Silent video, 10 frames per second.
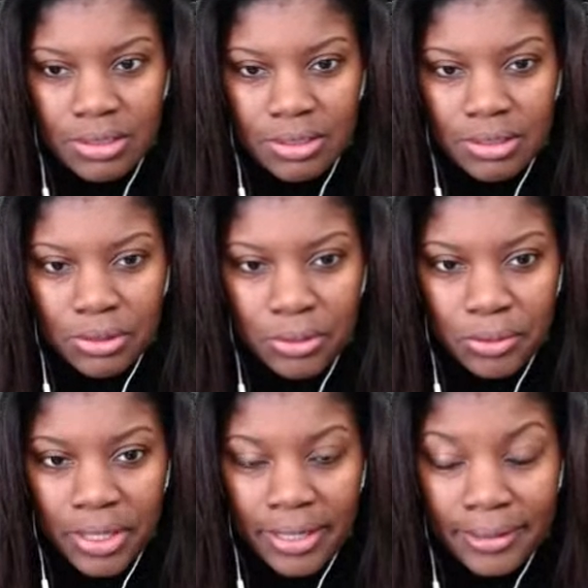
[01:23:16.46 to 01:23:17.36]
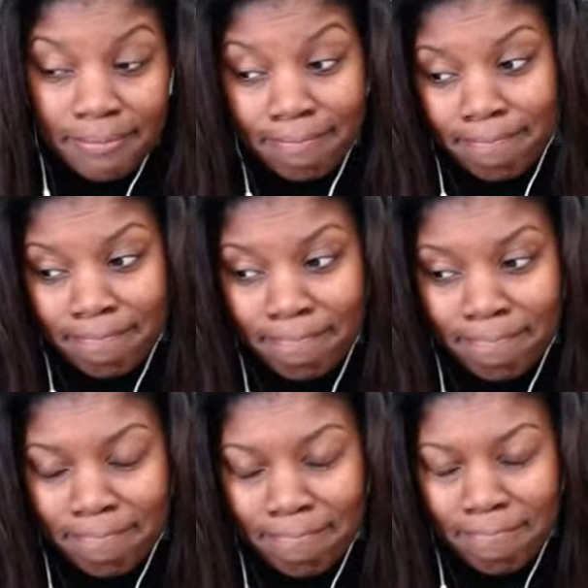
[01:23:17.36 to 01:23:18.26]
so yeah,
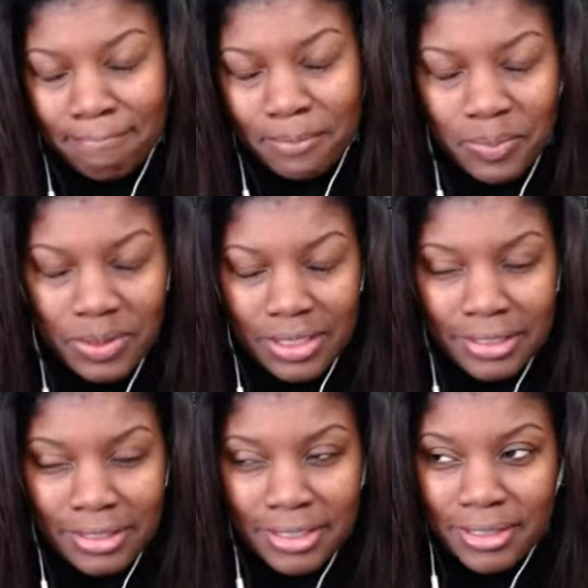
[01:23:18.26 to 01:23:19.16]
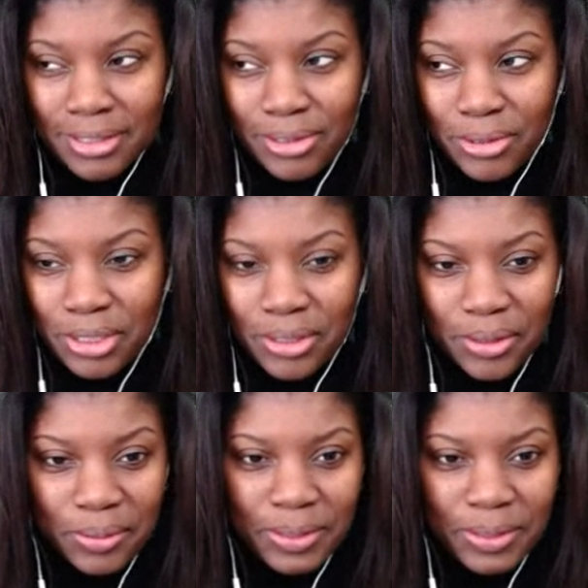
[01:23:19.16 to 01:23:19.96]
it's a learning curve